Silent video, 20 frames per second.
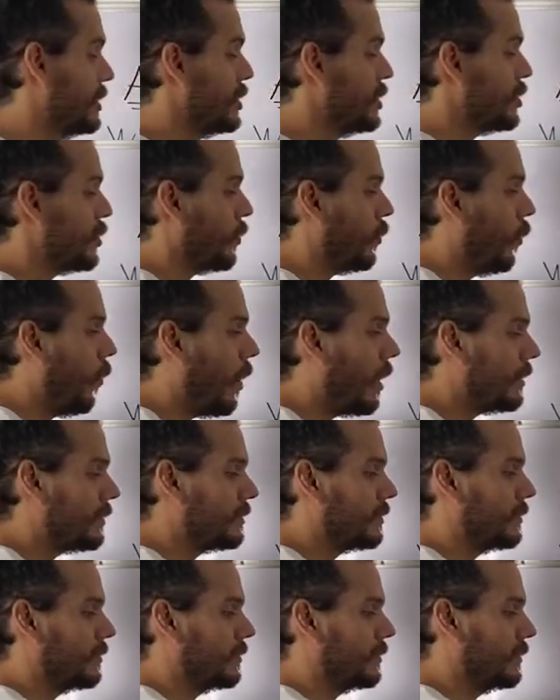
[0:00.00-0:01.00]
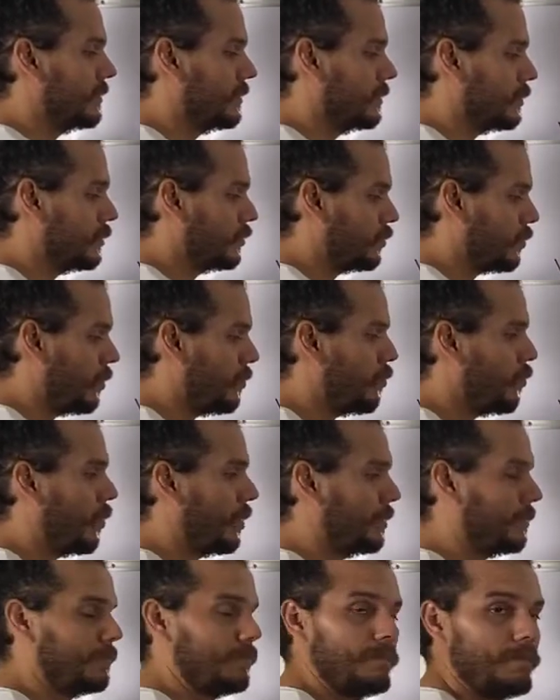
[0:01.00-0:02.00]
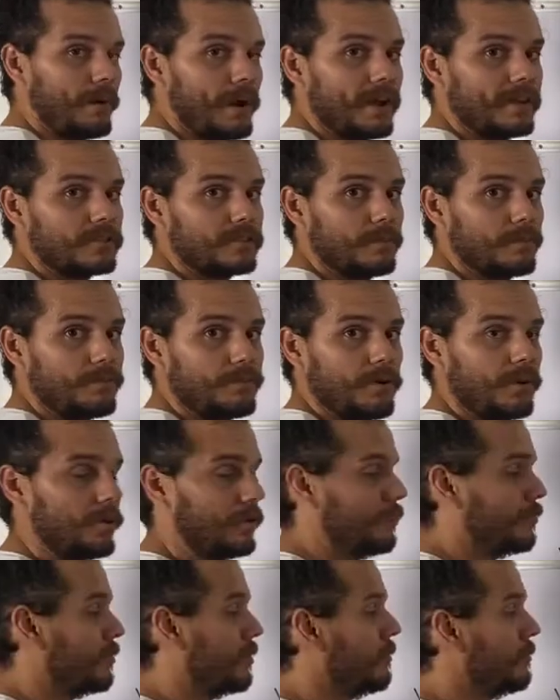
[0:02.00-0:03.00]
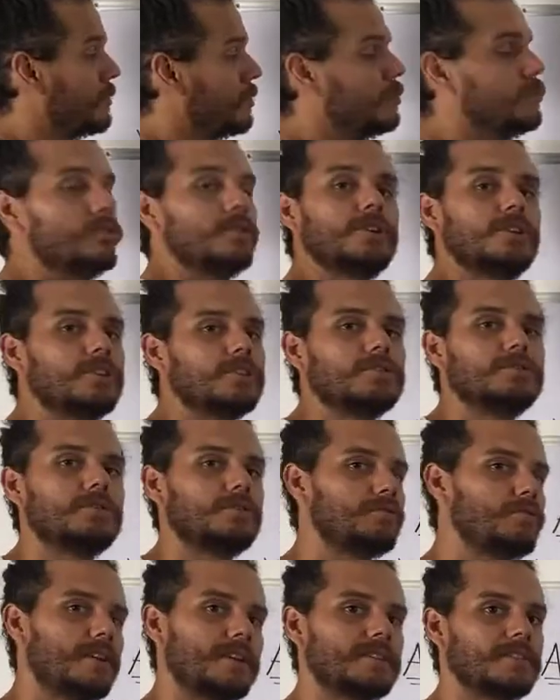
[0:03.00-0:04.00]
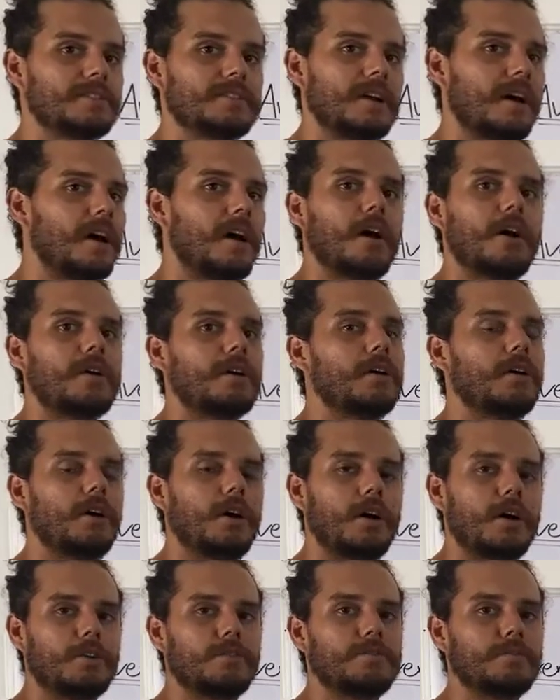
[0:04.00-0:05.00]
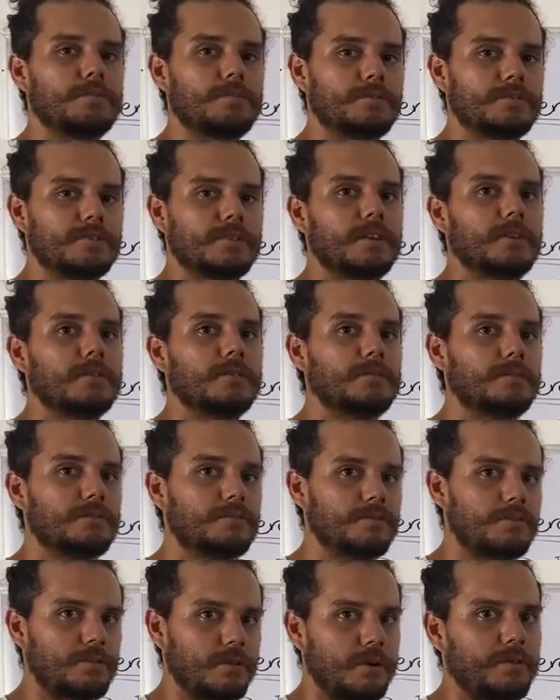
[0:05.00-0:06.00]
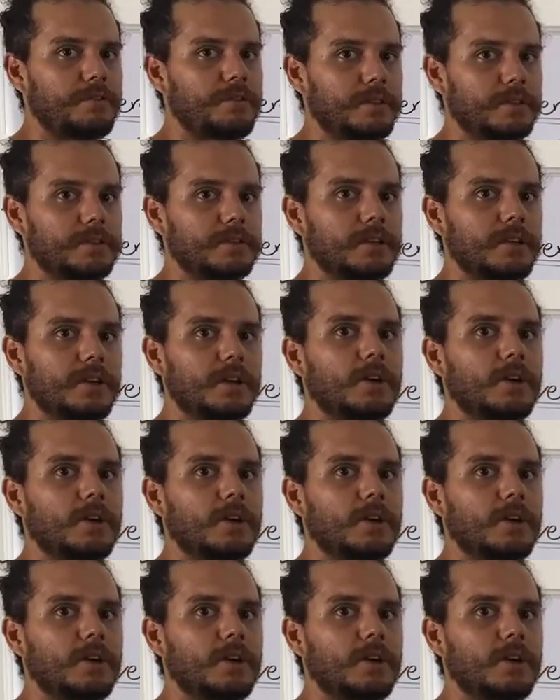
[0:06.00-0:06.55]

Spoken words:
once someone buys a product from you, the rest are 100% profit.